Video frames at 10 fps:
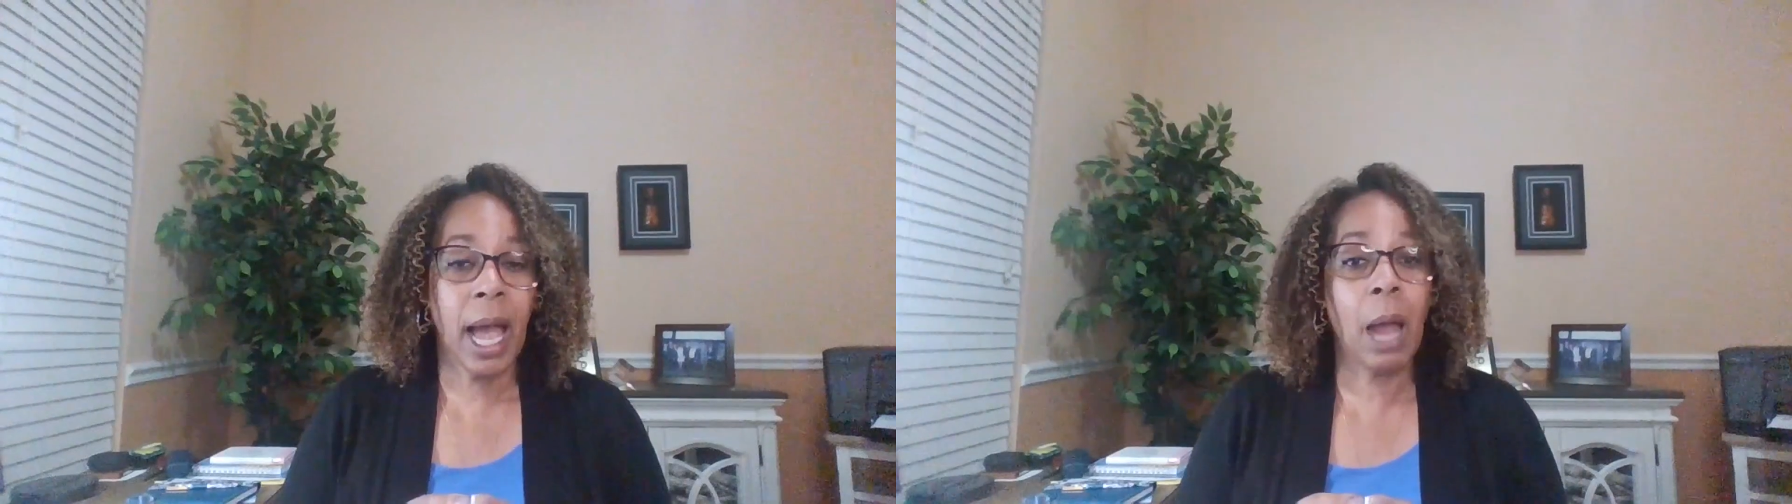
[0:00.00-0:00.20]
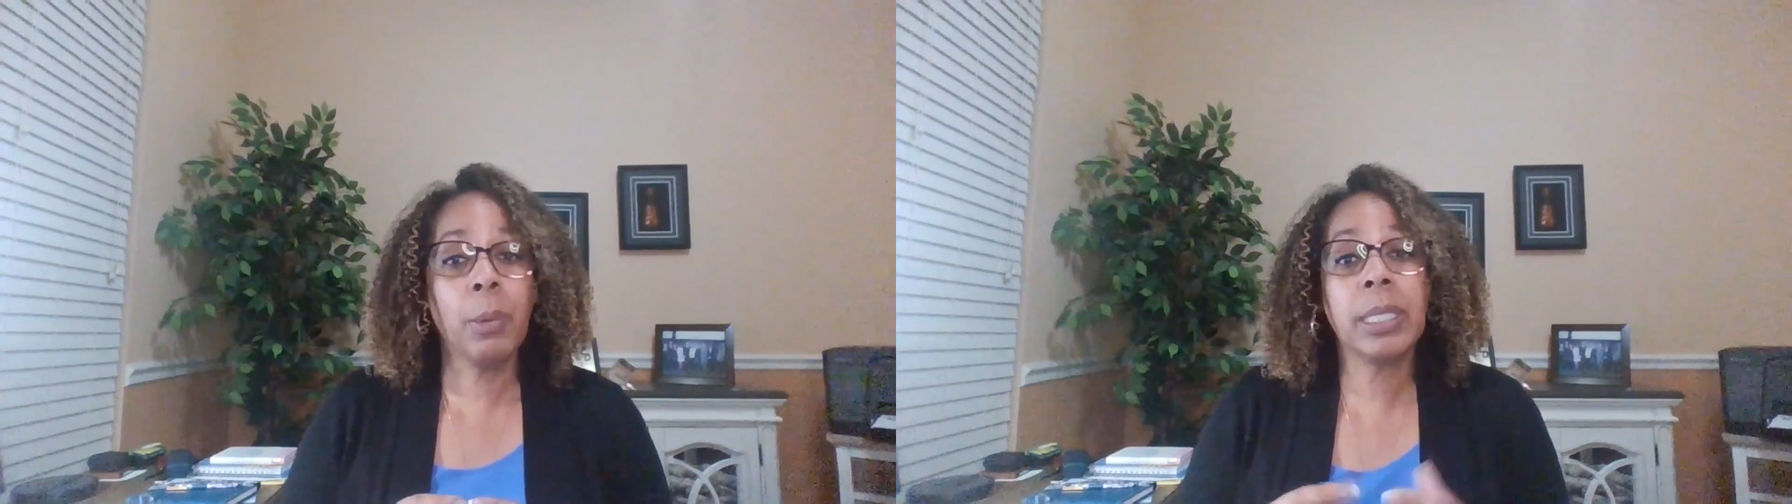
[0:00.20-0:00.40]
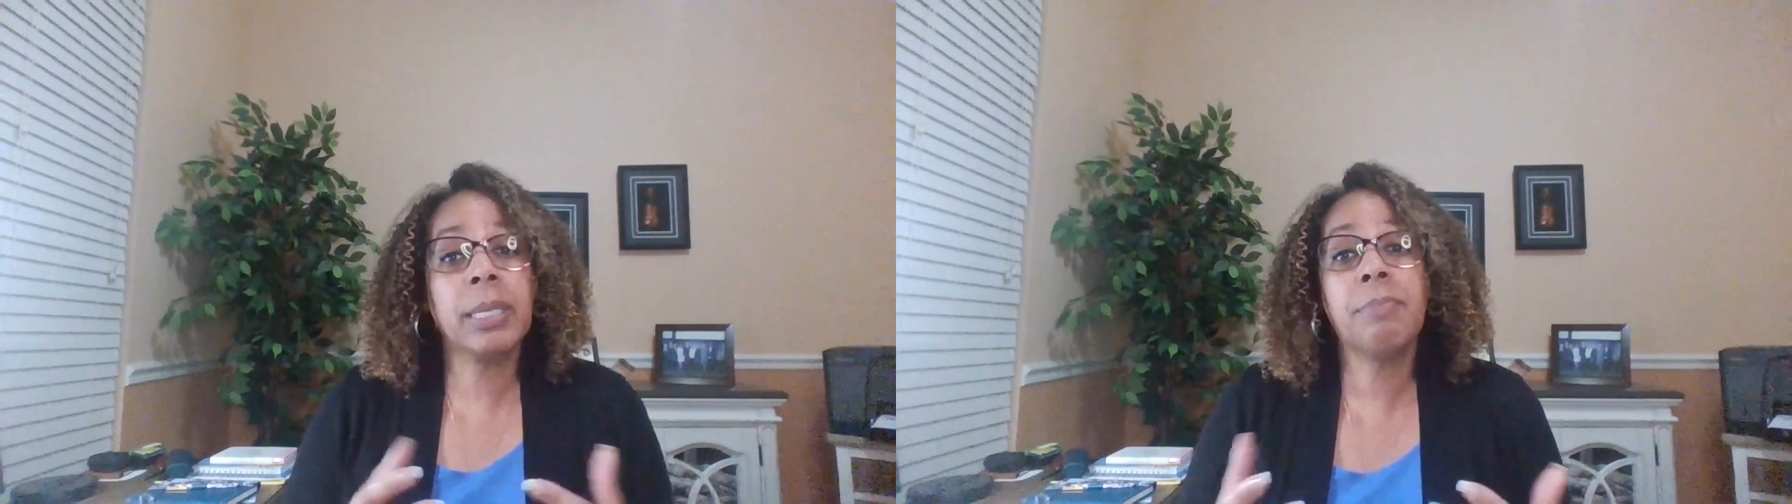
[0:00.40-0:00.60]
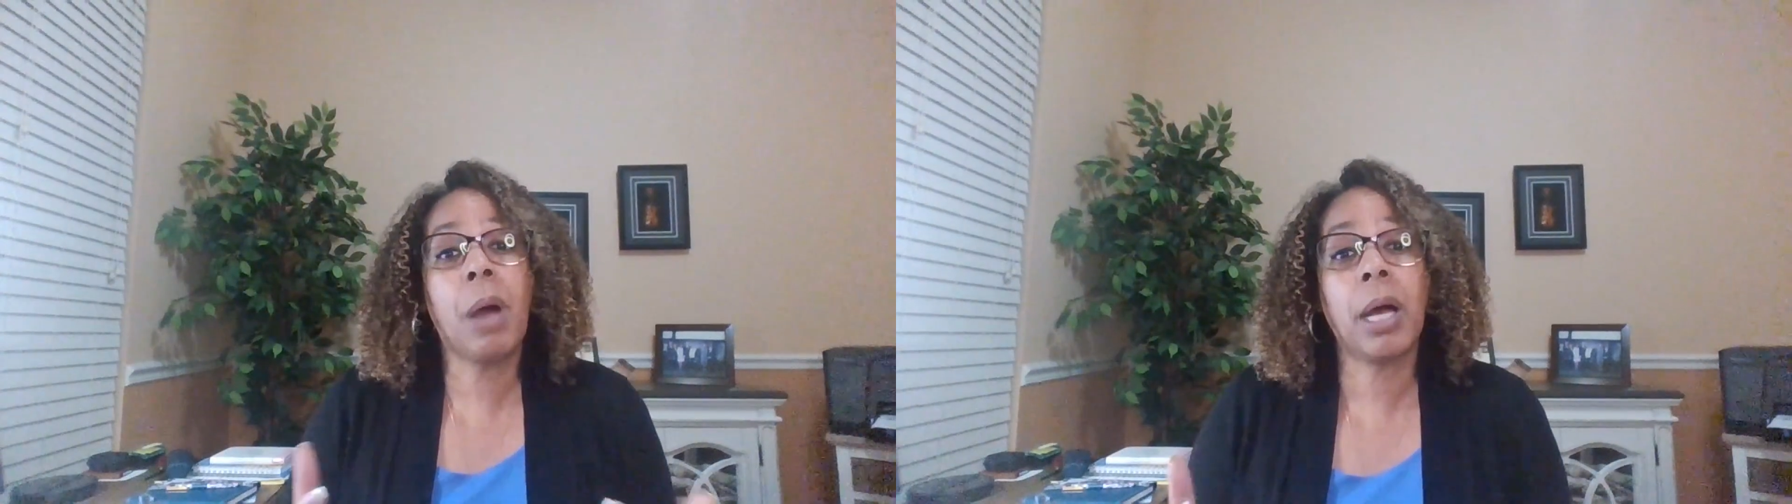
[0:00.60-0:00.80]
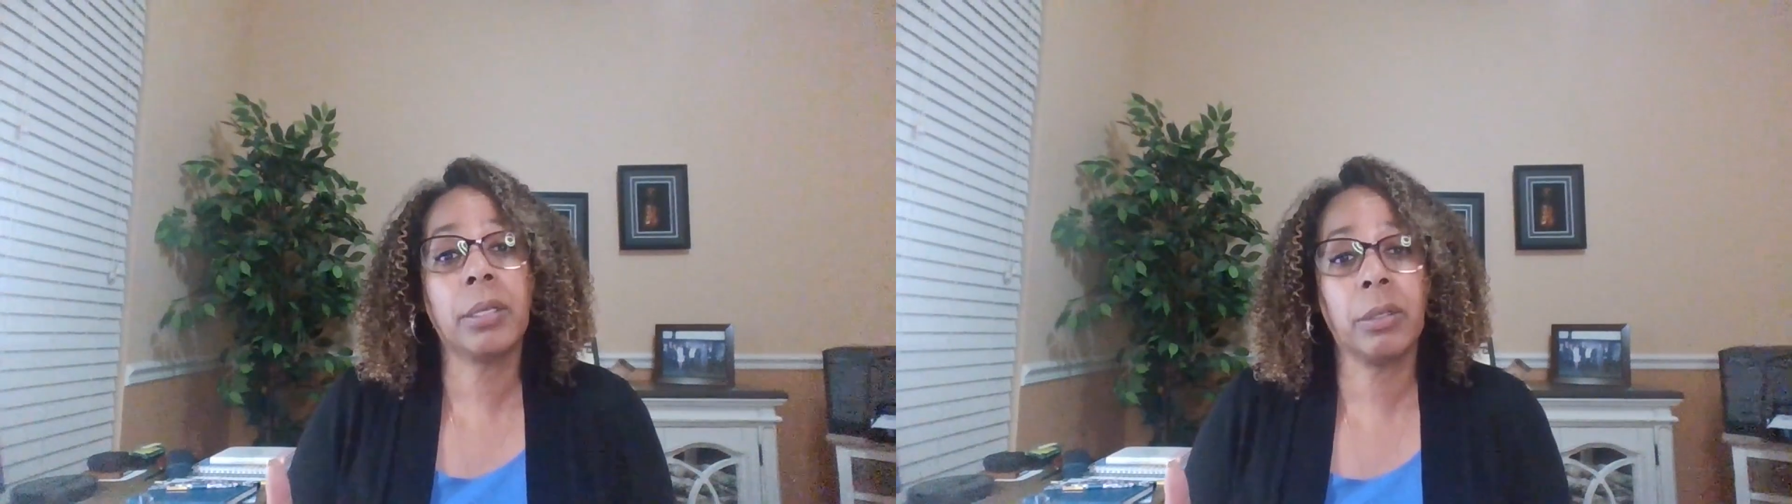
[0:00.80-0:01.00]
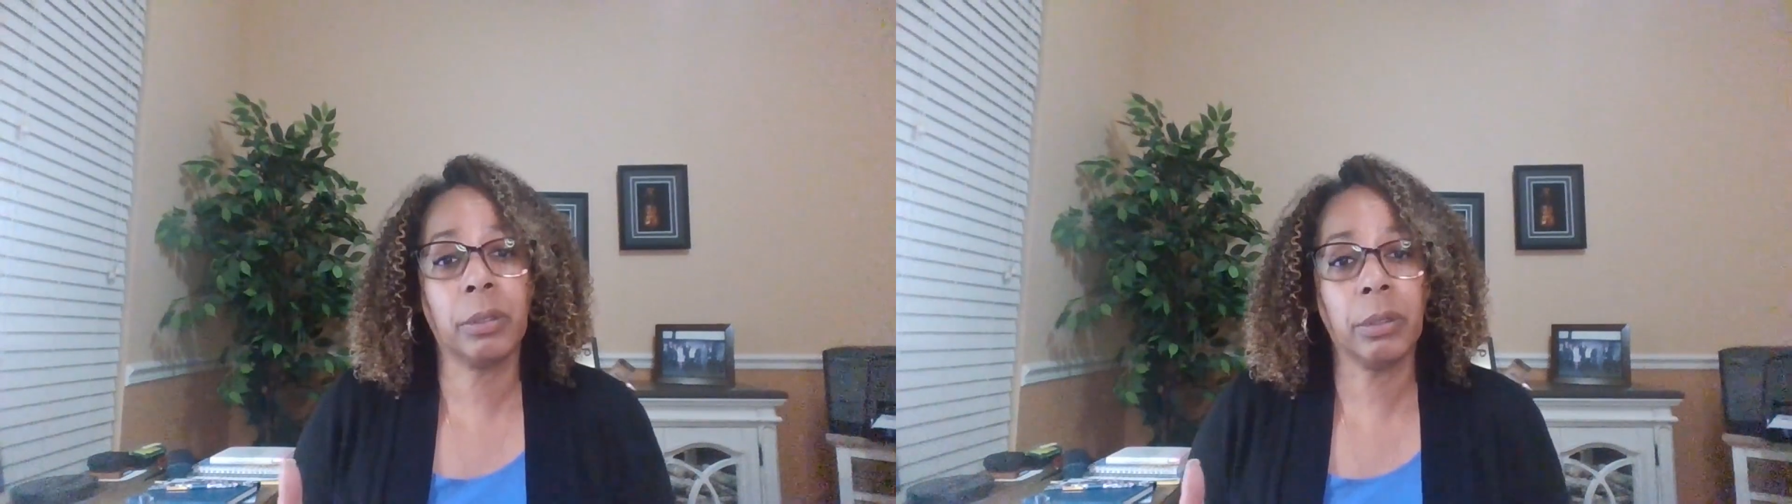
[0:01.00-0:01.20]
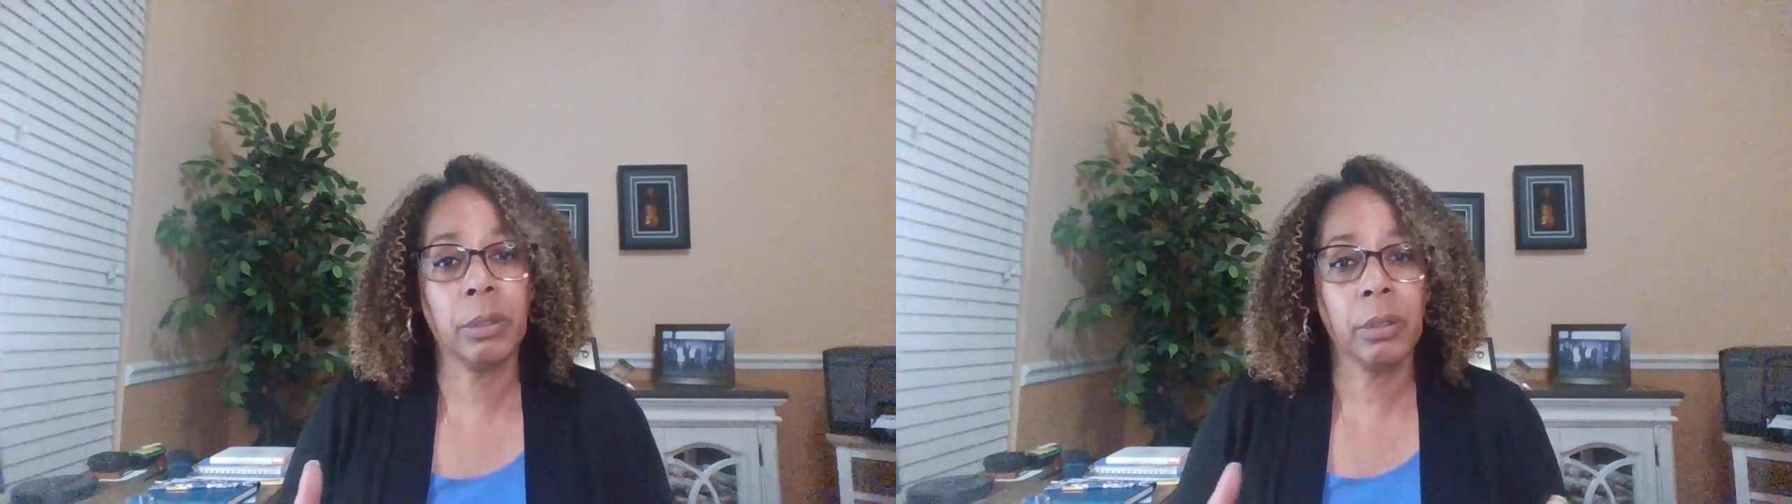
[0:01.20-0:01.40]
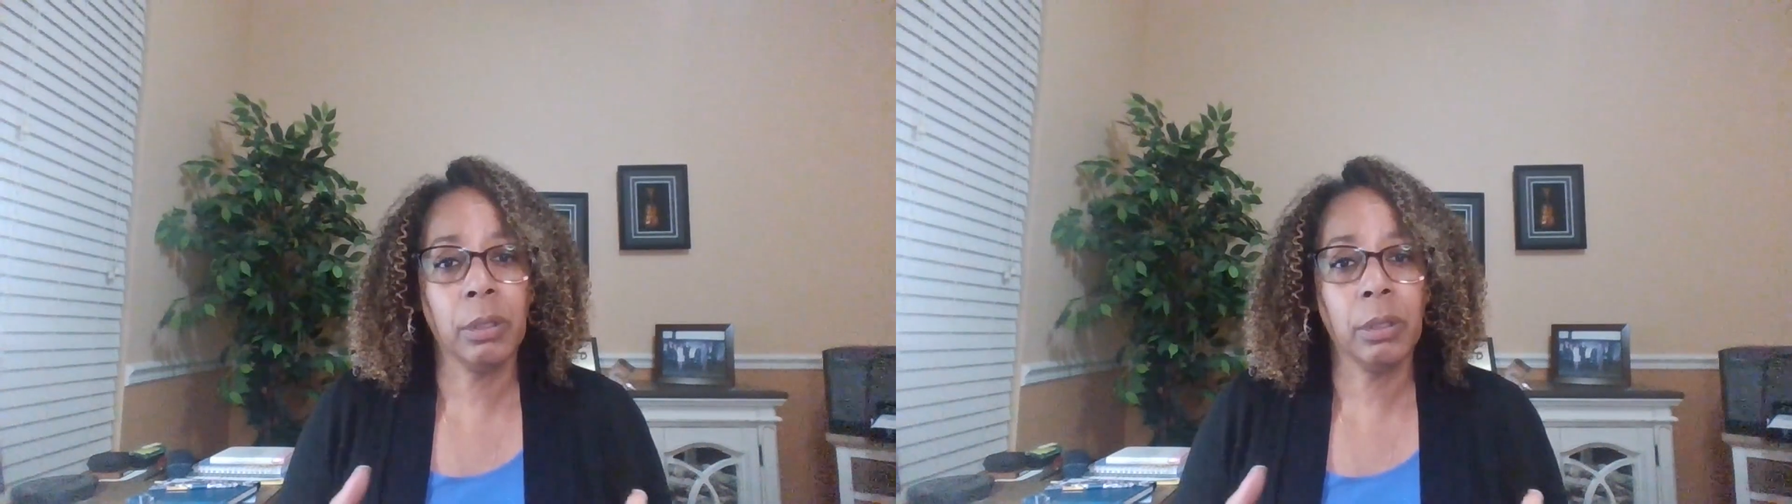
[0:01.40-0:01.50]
I was an imposter.